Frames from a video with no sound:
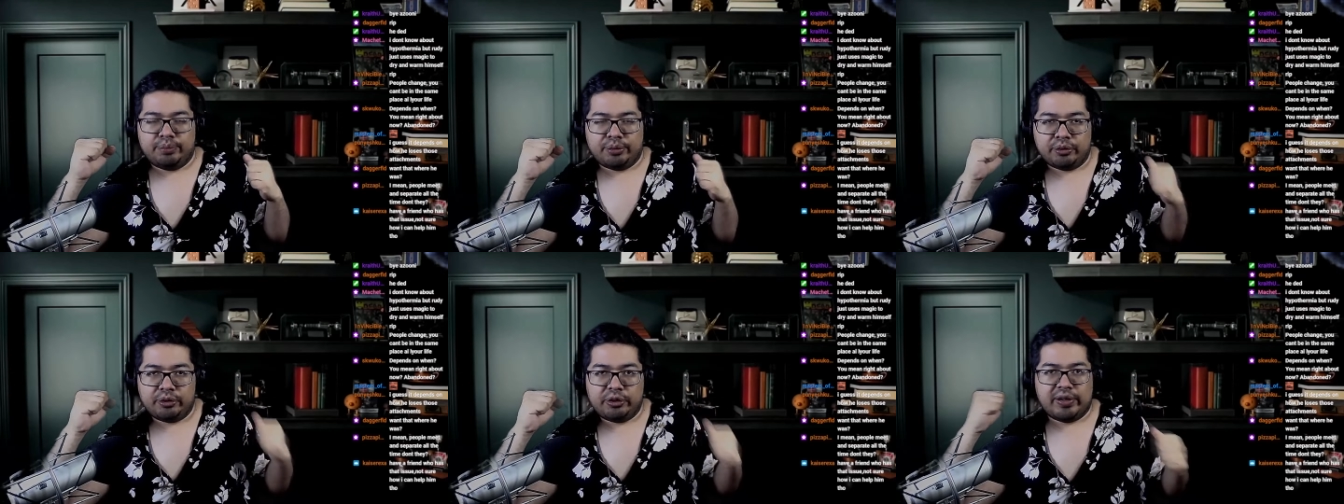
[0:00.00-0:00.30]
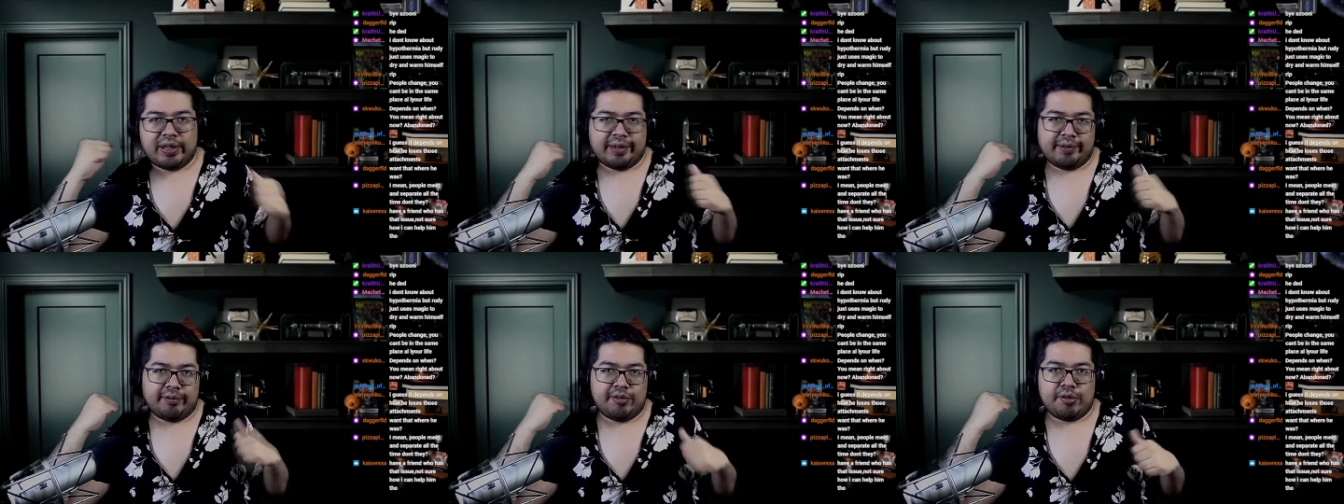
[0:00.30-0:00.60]
pull
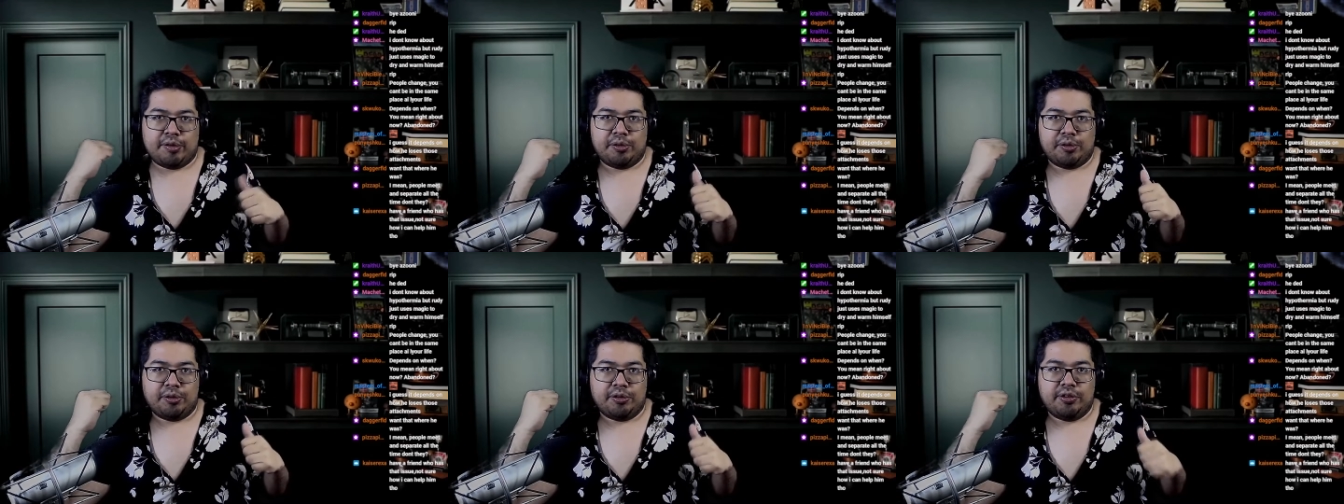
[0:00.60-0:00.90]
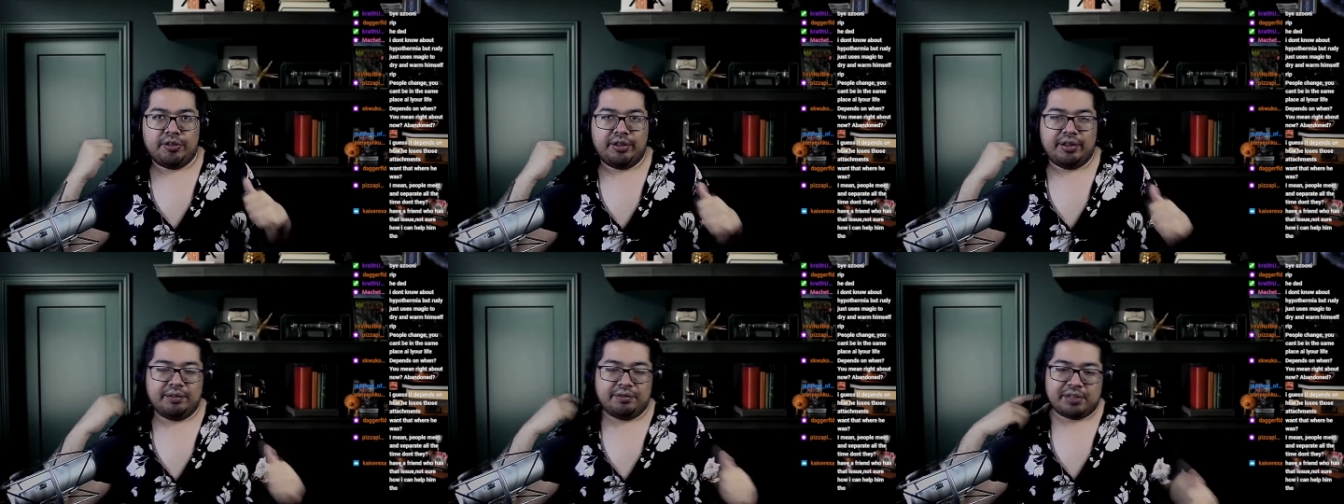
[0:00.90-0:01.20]
you out of the
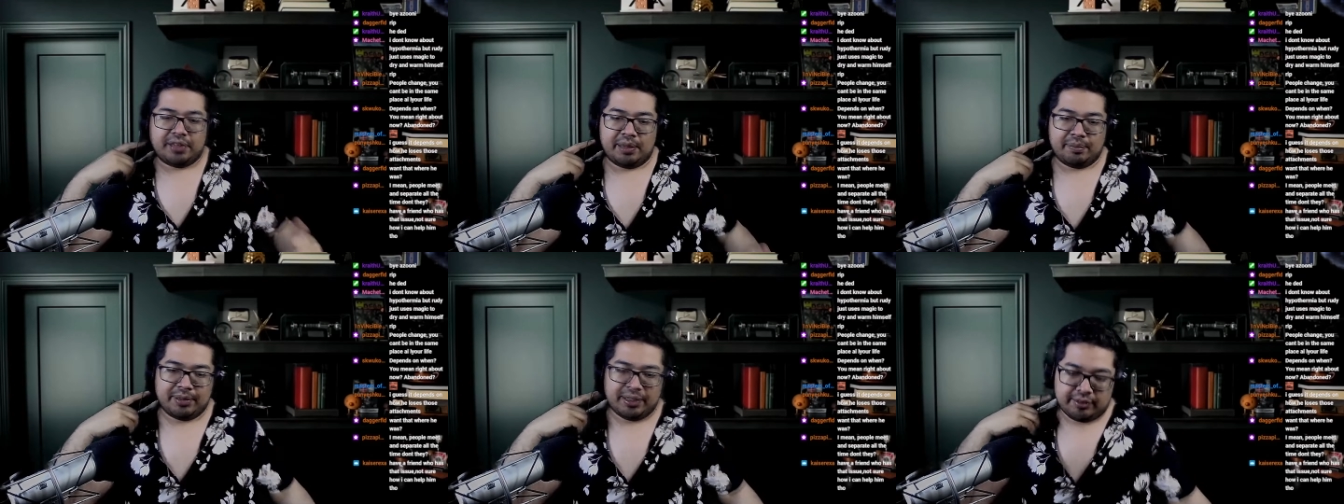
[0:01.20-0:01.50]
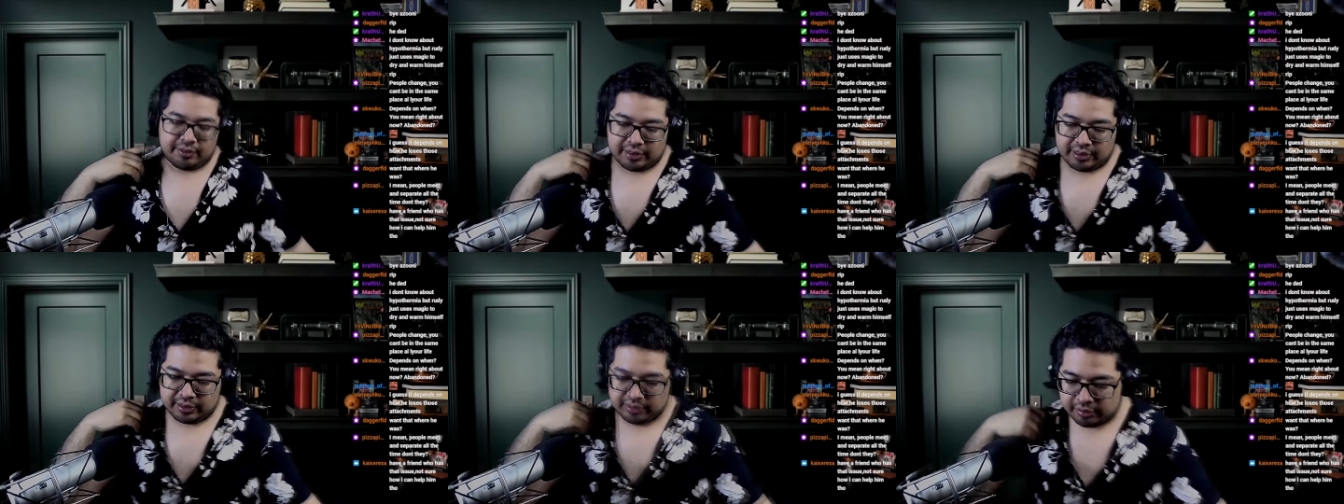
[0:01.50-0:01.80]
hole. That
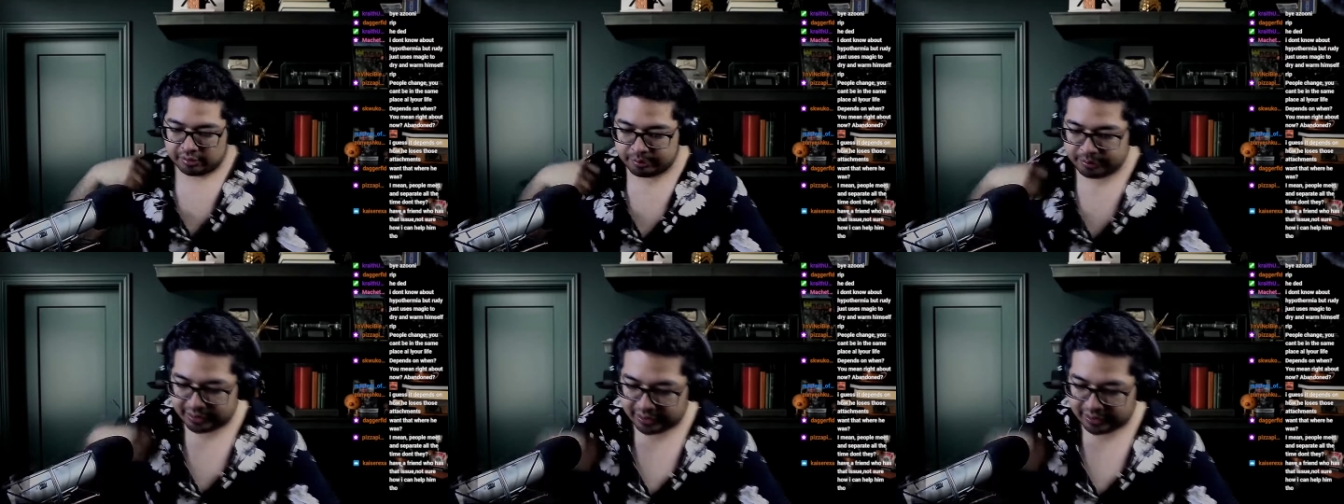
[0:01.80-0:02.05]
makes sense.